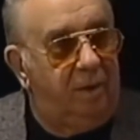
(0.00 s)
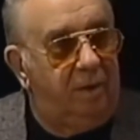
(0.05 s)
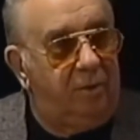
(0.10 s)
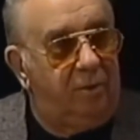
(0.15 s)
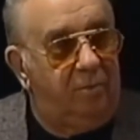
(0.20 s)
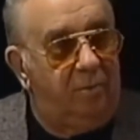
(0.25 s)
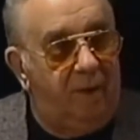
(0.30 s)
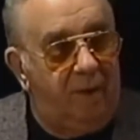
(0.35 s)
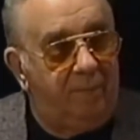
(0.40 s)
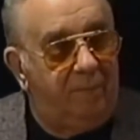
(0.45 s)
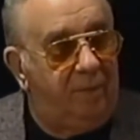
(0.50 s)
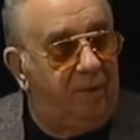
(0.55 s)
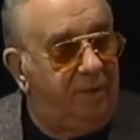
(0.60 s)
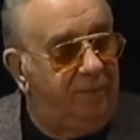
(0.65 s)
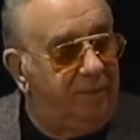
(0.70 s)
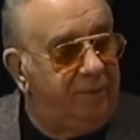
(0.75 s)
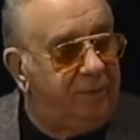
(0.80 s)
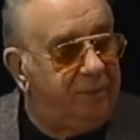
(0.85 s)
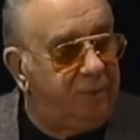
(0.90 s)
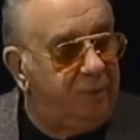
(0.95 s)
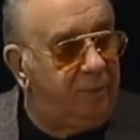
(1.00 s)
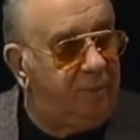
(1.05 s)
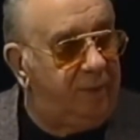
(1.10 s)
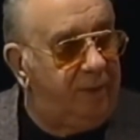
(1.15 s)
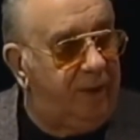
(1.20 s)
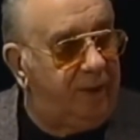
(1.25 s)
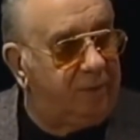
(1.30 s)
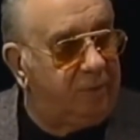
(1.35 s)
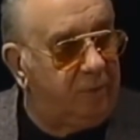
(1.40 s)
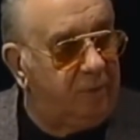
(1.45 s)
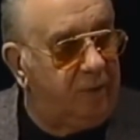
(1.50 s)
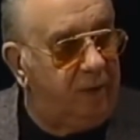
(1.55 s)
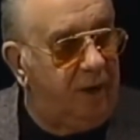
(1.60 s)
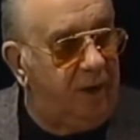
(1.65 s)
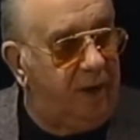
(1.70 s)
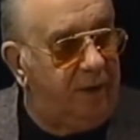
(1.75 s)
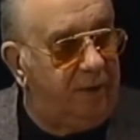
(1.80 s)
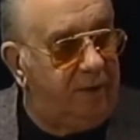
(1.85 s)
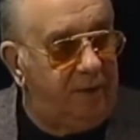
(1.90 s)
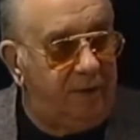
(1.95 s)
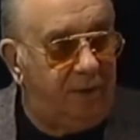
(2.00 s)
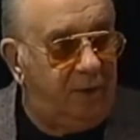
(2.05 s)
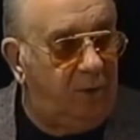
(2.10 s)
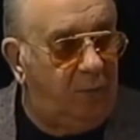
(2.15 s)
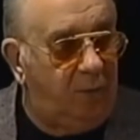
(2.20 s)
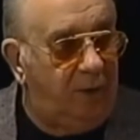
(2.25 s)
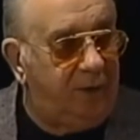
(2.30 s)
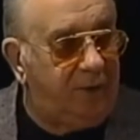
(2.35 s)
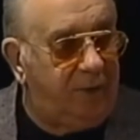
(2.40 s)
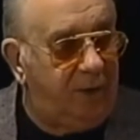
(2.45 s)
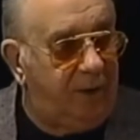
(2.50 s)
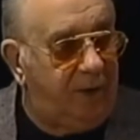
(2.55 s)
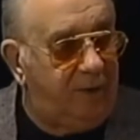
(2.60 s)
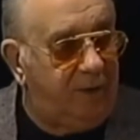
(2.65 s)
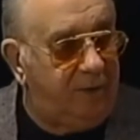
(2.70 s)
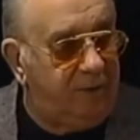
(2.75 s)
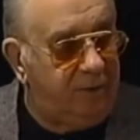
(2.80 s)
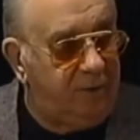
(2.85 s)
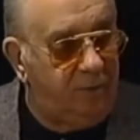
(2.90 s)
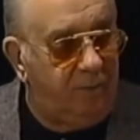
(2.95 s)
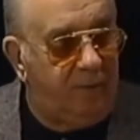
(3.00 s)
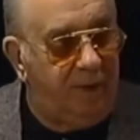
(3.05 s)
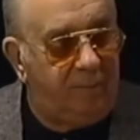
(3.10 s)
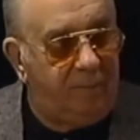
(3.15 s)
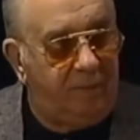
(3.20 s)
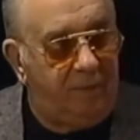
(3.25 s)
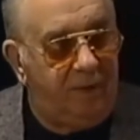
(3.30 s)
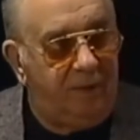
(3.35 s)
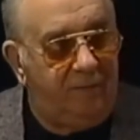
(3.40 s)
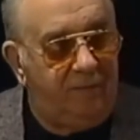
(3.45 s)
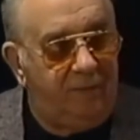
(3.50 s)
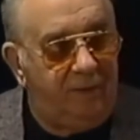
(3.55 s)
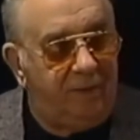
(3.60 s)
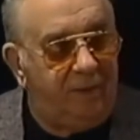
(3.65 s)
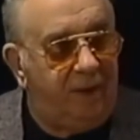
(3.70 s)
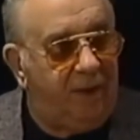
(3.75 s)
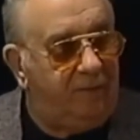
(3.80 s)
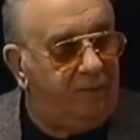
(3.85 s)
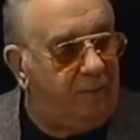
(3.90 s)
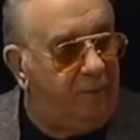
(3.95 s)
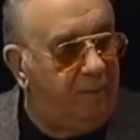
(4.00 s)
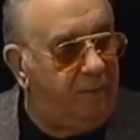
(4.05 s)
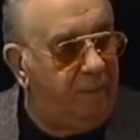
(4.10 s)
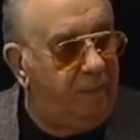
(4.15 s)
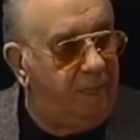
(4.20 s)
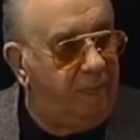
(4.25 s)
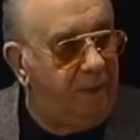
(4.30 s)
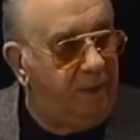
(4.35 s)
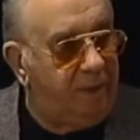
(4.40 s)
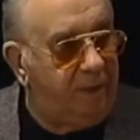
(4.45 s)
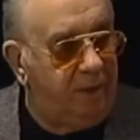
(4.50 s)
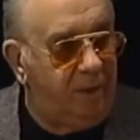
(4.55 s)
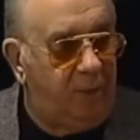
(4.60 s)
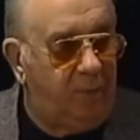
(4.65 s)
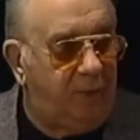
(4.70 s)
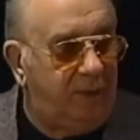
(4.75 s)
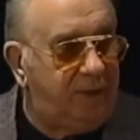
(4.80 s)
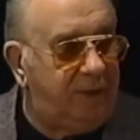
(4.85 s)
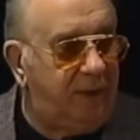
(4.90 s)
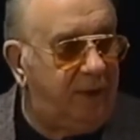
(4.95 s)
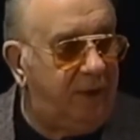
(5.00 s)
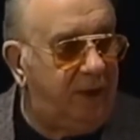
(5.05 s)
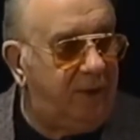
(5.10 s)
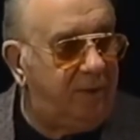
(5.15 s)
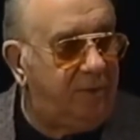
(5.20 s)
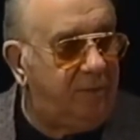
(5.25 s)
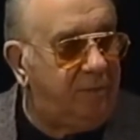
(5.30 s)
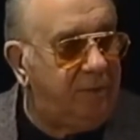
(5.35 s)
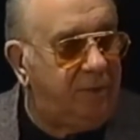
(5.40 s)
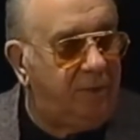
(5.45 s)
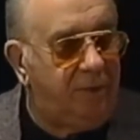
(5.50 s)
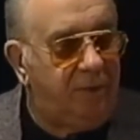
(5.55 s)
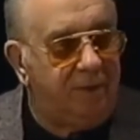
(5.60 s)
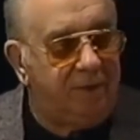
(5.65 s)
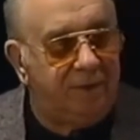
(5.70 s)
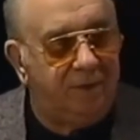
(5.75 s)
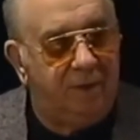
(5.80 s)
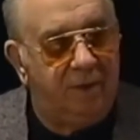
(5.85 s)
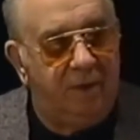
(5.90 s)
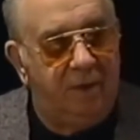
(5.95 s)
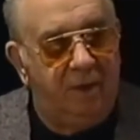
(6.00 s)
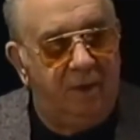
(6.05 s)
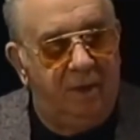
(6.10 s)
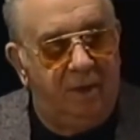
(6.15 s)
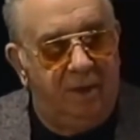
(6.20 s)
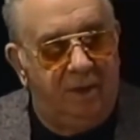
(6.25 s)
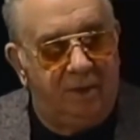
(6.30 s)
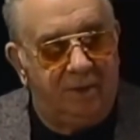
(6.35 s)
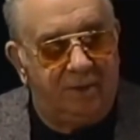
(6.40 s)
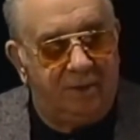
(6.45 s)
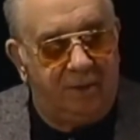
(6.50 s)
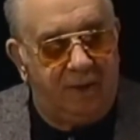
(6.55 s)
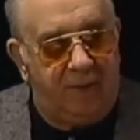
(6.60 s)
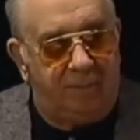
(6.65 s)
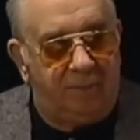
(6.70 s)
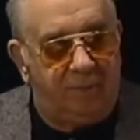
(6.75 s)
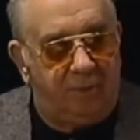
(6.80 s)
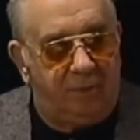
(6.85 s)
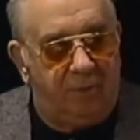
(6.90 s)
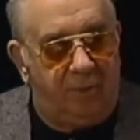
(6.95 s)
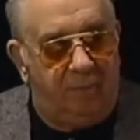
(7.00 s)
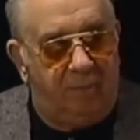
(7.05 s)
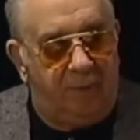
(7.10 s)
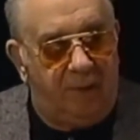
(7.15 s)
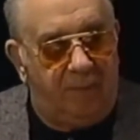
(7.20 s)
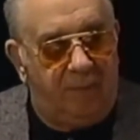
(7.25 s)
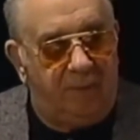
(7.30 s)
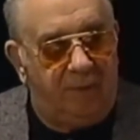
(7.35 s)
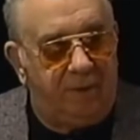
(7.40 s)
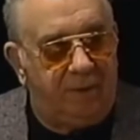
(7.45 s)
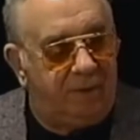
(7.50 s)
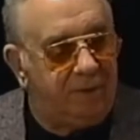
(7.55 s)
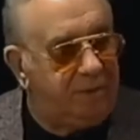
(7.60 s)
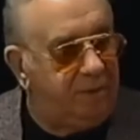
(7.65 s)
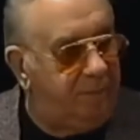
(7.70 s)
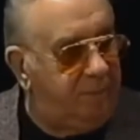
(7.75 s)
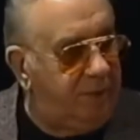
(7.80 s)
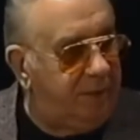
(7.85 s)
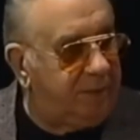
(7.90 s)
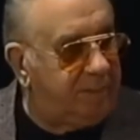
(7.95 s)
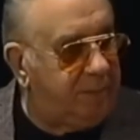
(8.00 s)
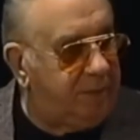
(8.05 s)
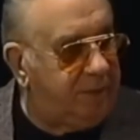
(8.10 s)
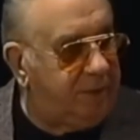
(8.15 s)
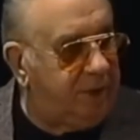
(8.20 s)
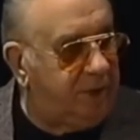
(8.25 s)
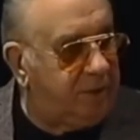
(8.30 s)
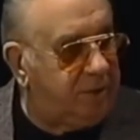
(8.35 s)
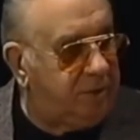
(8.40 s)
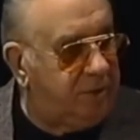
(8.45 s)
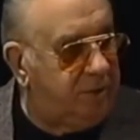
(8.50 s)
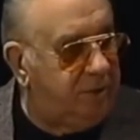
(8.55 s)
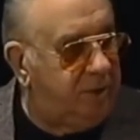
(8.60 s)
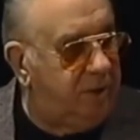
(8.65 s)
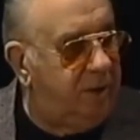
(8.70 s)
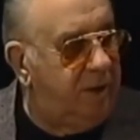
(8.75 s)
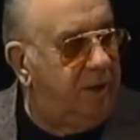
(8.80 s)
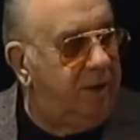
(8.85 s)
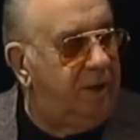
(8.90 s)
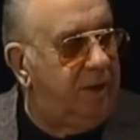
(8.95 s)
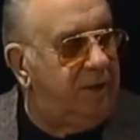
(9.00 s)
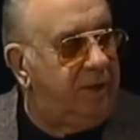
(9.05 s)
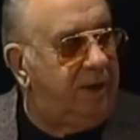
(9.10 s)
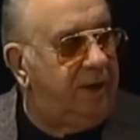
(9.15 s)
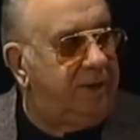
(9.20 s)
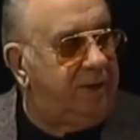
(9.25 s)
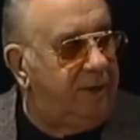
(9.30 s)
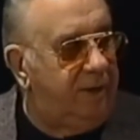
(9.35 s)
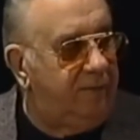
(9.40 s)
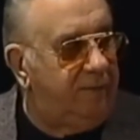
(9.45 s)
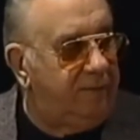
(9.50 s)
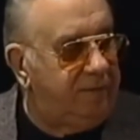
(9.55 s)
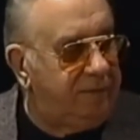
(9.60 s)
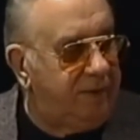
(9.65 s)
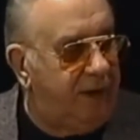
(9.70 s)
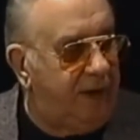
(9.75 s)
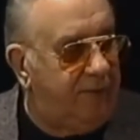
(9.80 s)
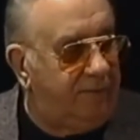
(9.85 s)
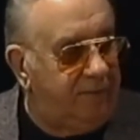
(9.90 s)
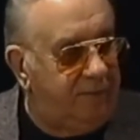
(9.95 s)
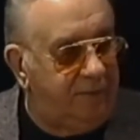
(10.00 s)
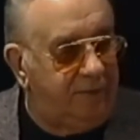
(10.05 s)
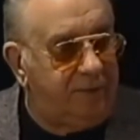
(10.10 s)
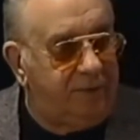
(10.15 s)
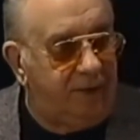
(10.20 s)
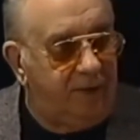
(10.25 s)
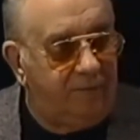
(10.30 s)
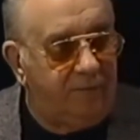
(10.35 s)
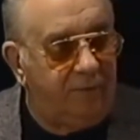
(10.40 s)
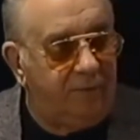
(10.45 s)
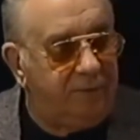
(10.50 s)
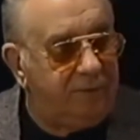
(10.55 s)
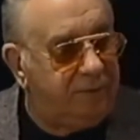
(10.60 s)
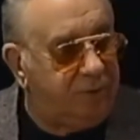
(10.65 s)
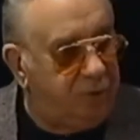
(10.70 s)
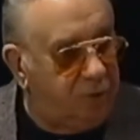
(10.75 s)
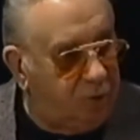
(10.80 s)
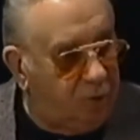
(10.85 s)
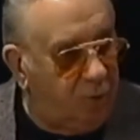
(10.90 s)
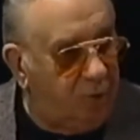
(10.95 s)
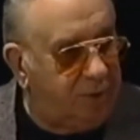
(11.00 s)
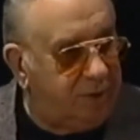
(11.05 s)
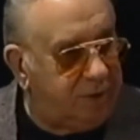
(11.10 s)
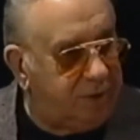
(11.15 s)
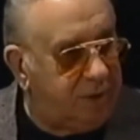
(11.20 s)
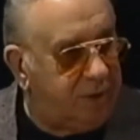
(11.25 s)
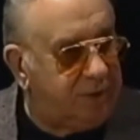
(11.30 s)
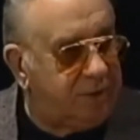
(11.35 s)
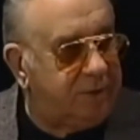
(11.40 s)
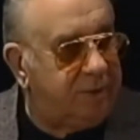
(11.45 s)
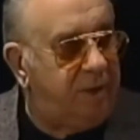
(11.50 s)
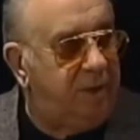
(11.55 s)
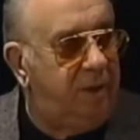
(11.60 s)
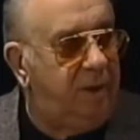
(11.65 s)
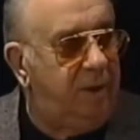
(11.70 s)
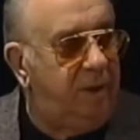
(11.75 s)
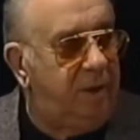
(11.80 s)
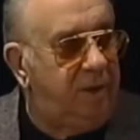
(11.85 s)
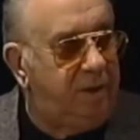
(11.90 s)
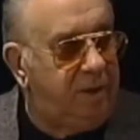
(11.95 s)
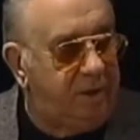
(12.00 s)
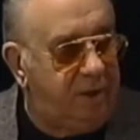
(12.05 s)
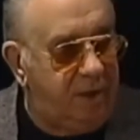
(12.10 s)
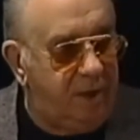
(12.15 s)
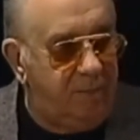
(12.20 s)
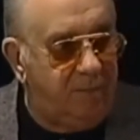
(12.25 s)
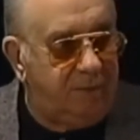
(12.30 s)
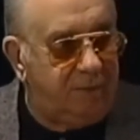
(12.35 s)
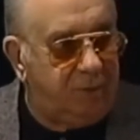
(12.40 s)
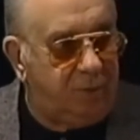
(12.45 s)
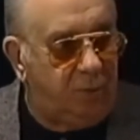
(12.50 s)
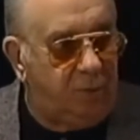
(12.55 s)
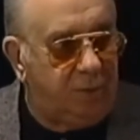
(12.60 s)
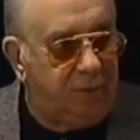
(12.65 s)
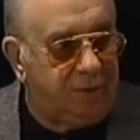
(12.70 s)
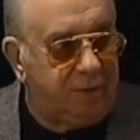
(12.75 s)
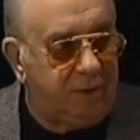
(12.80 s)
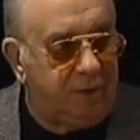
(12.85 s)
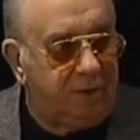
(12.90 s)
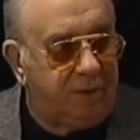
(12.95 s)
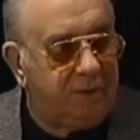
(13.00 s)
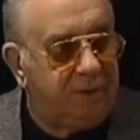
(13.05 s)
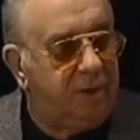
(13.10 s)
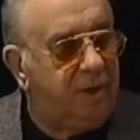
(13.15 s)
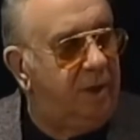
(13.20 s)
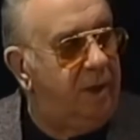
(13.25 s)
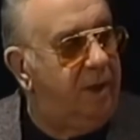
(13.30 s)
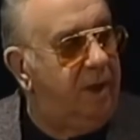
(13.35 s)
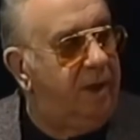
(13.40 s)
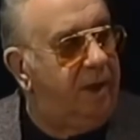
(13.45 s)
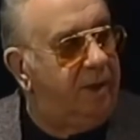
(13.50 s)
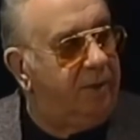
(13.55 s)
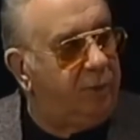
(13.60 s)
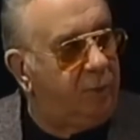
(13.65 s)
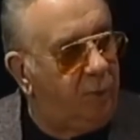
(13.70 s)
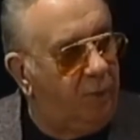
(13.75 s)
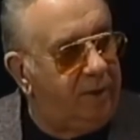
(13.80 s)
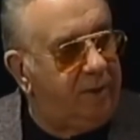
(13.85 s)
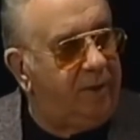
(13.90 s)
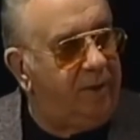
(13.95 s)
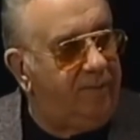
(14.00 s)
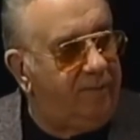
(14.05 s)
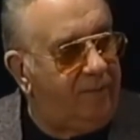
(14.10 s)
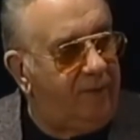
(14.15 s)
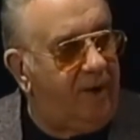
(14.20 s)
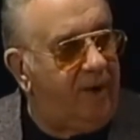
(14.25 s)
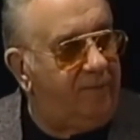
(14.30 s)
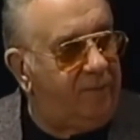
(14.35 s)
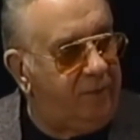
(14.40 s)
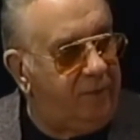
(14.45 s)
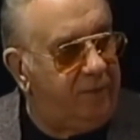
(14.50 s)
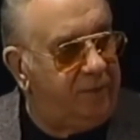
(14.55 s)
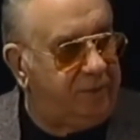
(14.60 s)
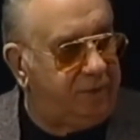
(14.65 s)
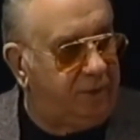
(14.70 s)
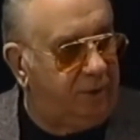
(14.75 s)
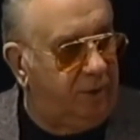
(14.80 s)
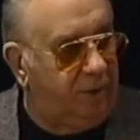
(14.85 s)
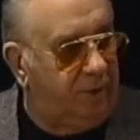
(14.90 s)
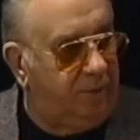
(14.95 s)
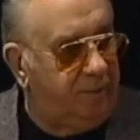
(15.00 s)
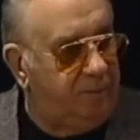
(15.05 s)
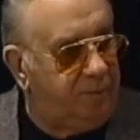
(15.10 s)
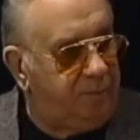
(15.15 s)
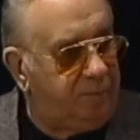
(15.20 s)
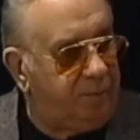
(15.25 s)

you might believe in a supernatural God. Right. They don't want that. No. You might believe in a devil. They don't want that either because a skeptical public is the best protection that devils have. And devils do exist, mm -hmm. demons do exist. And 25 years ago,